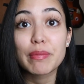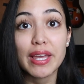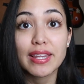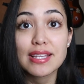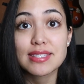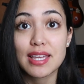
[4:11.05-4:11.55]

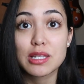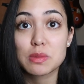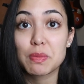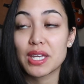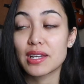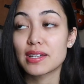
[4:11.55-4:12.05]
pay that cents
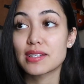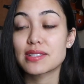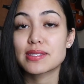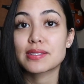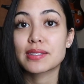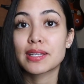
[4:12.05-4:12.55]
because
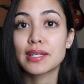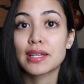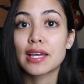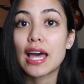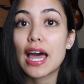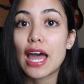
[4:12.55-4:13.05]

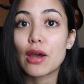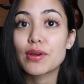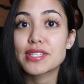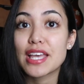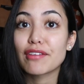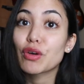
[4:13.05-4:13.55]
I
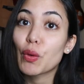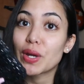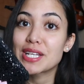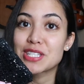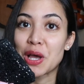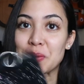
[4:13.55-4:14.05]
always have
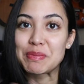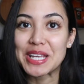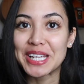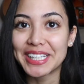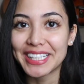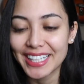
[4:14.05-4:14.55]
coins on
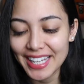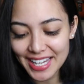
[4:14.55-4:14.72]
me.